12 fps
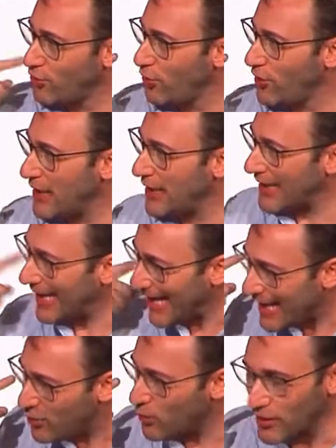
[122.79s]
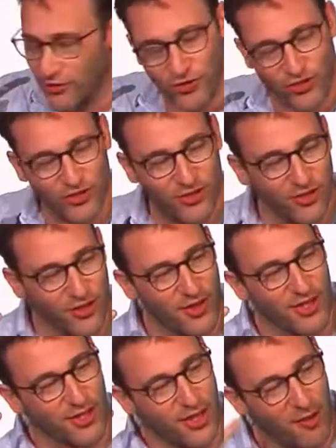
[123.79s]
to the language
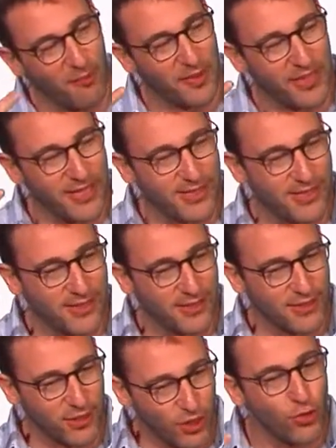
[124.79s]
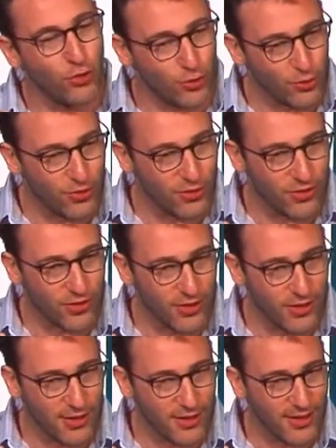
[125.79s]
that companies use,
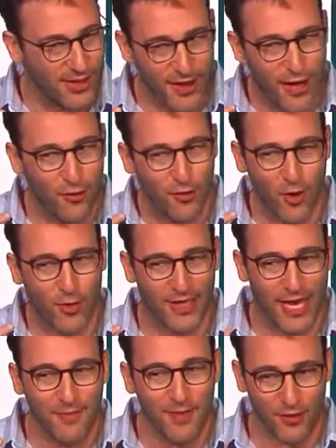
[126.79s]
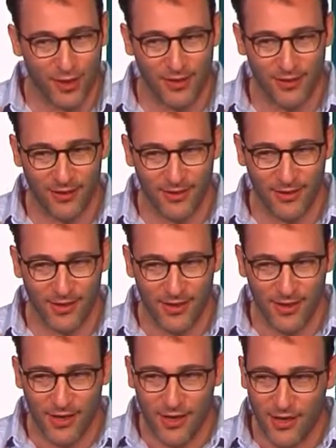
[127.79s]
they don't know what game they're in.
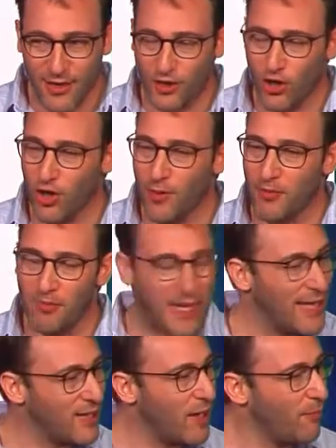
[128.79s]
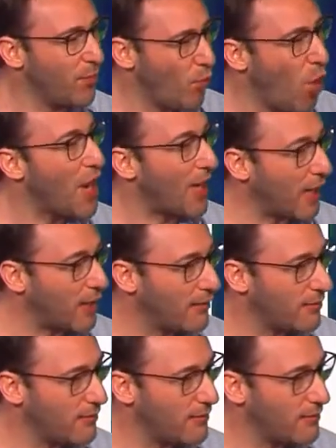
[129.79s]
They talk about being number
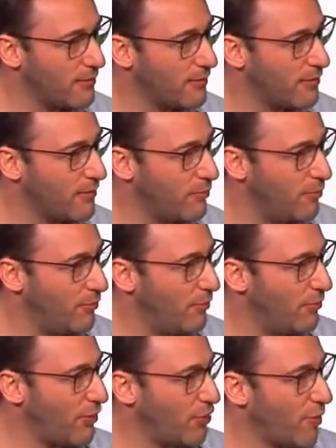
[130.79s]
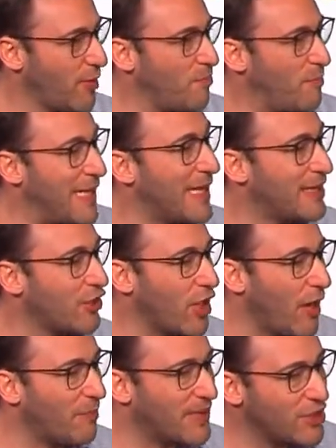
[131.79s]
one. They talk about beating
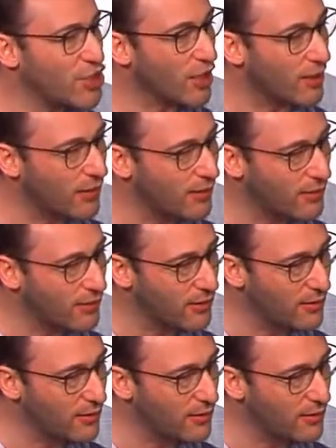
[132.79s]
their competition